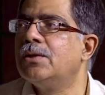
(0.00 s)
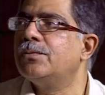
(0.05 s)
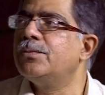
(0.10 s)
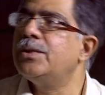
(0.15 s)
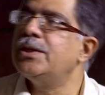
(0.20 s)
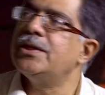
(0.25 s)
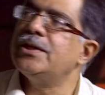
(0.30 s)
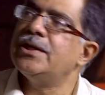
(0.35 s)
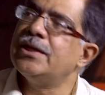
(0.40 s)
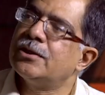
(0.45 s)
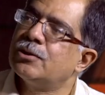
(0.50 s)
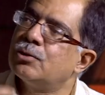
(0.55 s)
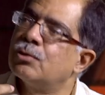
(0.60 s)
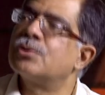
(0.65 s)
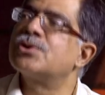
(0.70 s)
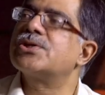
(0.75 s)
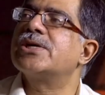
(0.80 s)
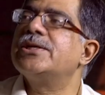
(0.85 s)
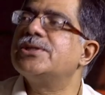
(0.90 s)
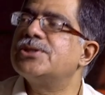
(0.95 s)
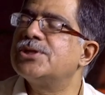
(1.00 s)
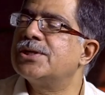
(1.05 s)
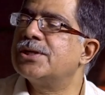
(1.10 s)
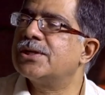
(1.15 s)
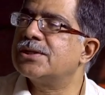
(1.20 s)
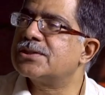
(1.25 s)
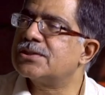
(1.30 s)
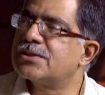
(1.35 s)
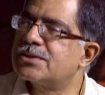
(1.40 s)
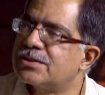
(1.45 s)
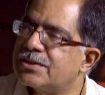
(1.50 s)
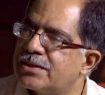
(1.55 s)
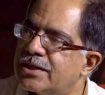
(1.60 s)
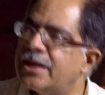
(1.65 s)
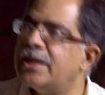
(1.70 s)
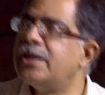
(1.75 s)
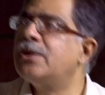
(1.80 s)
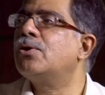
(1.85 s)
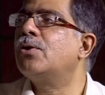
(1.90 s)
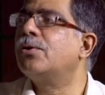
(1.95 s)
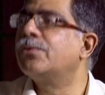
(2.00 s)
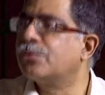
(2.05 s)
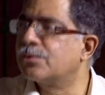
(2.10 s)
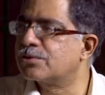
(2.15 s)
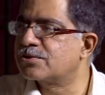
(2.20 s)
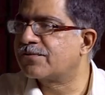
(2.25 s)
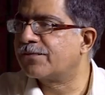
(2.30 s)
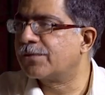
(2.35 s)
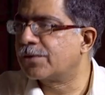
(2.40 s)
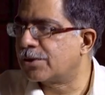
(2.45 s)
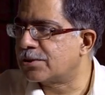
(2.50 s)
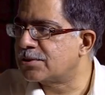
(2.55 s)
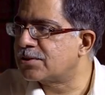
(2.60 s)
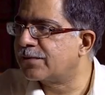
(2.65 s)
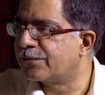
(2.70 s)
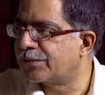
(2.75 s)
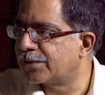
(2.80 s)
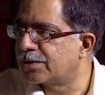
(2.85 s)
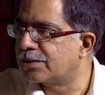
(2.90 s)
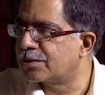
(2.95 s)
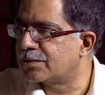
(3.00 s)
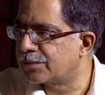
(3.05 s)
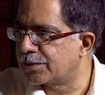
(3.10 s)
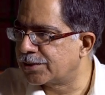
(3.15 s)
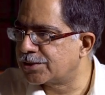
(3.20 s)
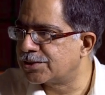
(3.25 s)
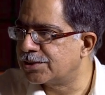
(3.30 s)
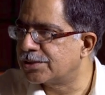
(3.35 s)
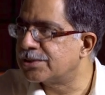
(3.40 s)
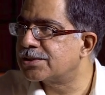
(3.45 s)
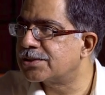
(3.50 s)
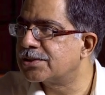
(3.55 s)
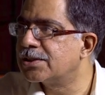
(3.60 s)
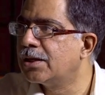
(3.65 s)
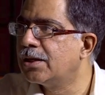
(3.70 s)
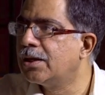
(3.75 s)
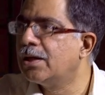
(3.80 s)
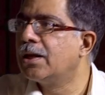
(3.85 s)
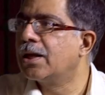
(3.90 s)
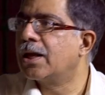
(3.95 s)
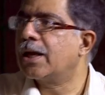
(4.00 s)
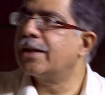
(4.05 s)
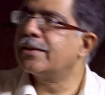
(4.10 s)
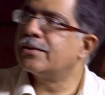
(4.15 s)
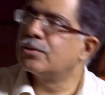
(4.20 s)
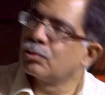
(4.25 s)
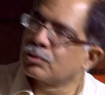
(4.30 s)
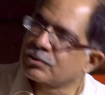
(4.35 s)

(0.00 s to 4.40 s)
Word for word: We need those engineers trained on those philosophical questions. And